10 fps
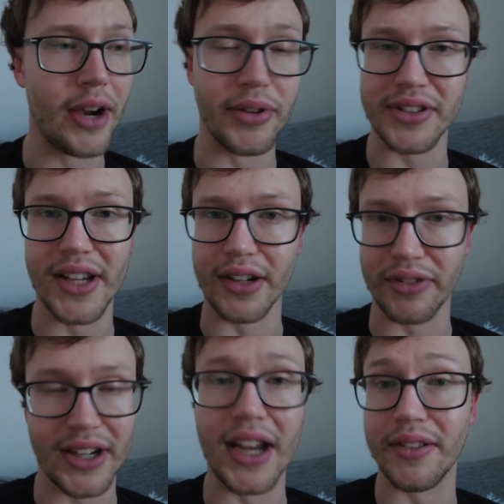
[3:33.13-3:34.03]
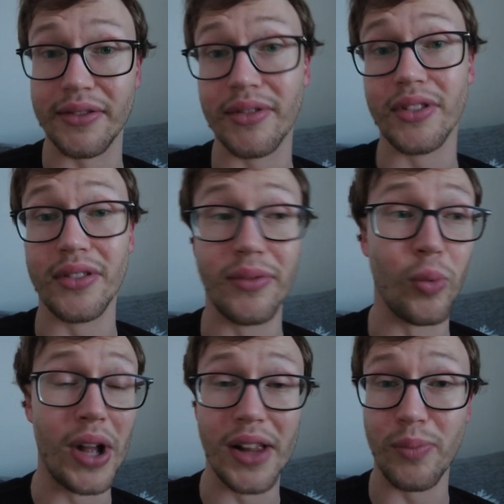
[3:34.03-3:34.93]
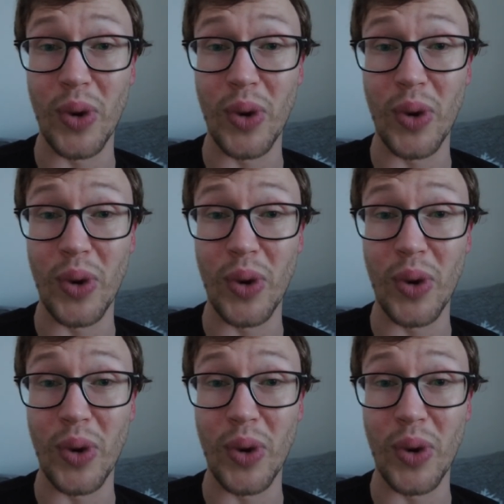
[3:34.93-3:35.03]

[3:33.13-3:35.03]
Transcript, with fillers: I was like, okay, well,